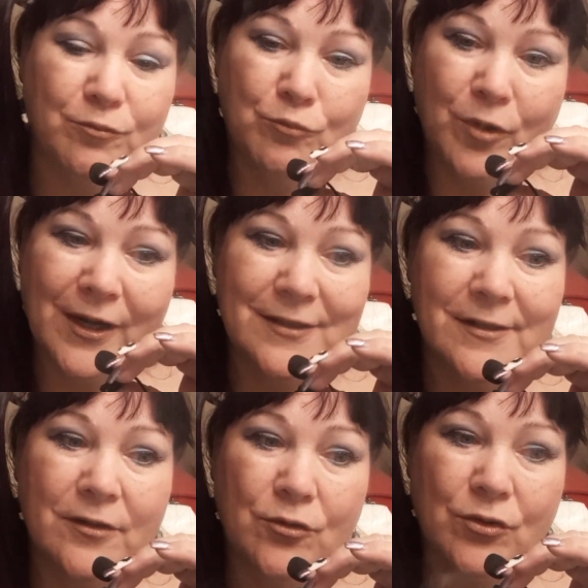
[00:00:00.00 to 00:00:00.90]
What I
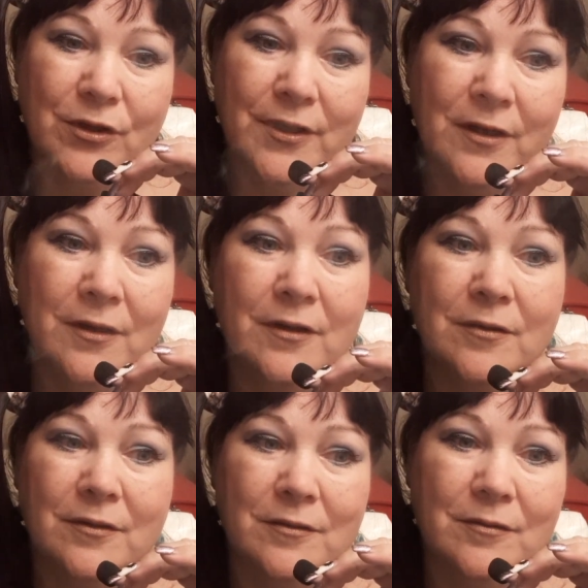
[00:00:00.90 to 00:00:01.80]
said earlier
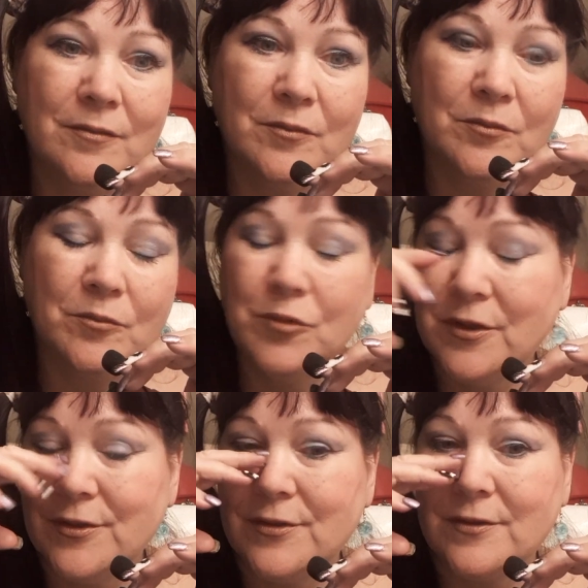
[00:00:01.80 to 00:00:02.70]

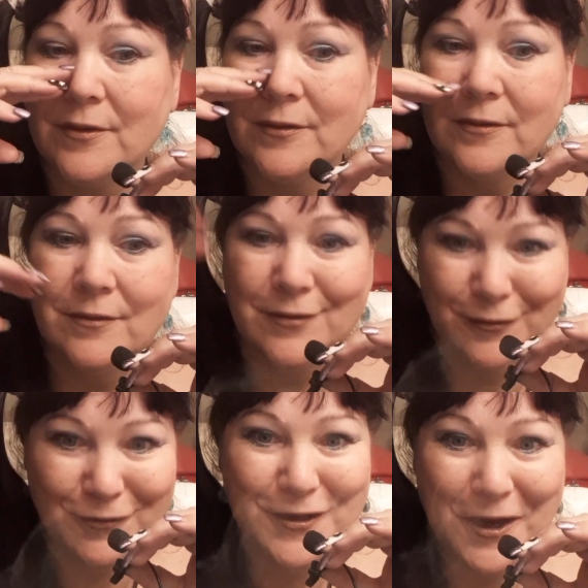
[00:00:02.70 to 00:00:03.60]
was
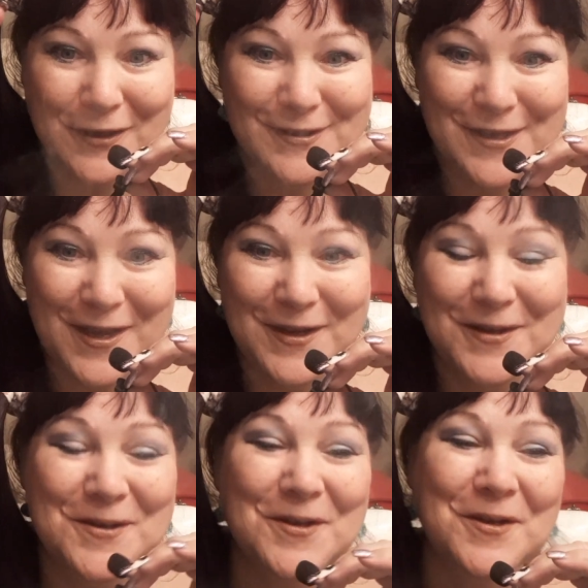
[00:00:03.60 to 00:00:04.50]
the fiance